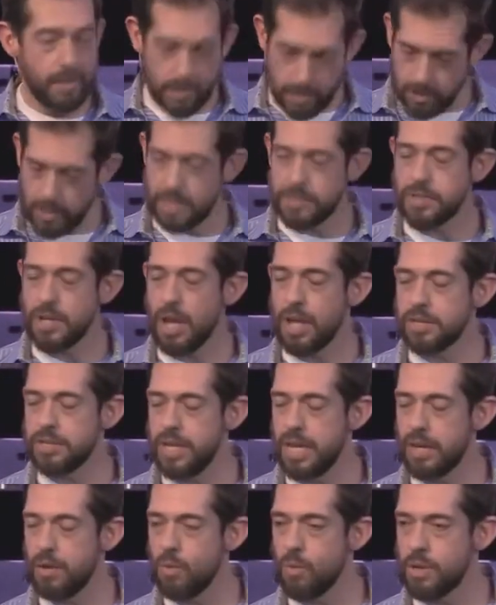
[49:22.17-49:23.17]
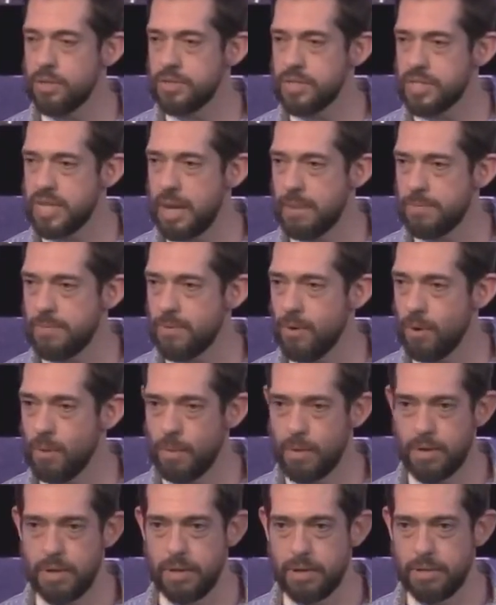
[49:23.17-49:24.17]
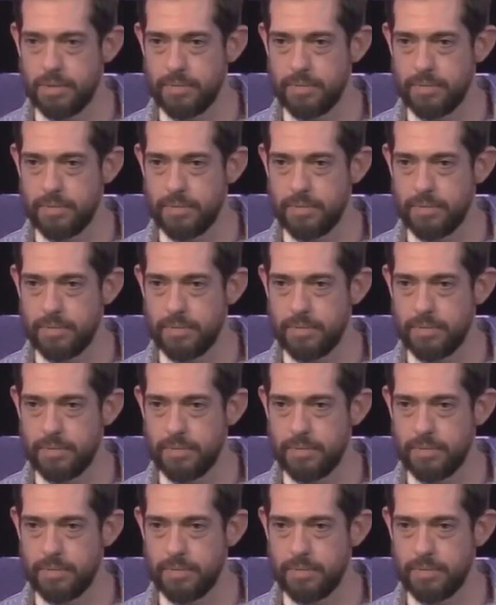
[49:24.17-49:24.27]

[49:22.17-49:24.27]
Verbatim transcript: let's all take one step forward.